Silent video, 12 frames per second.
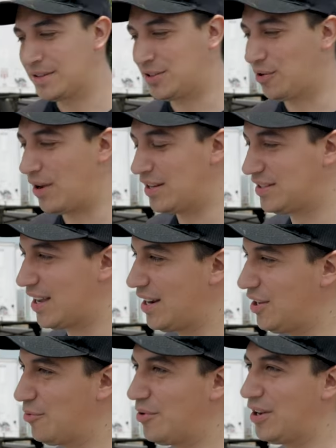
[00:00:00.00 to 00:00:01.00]
So I
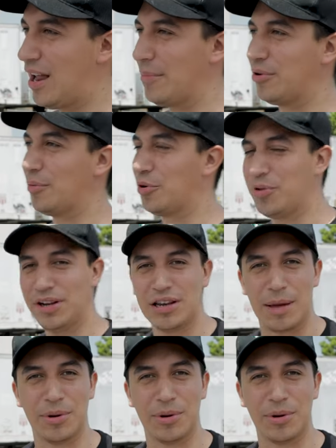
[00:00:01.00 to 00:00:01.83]
decided, you know what? I'm going to quit.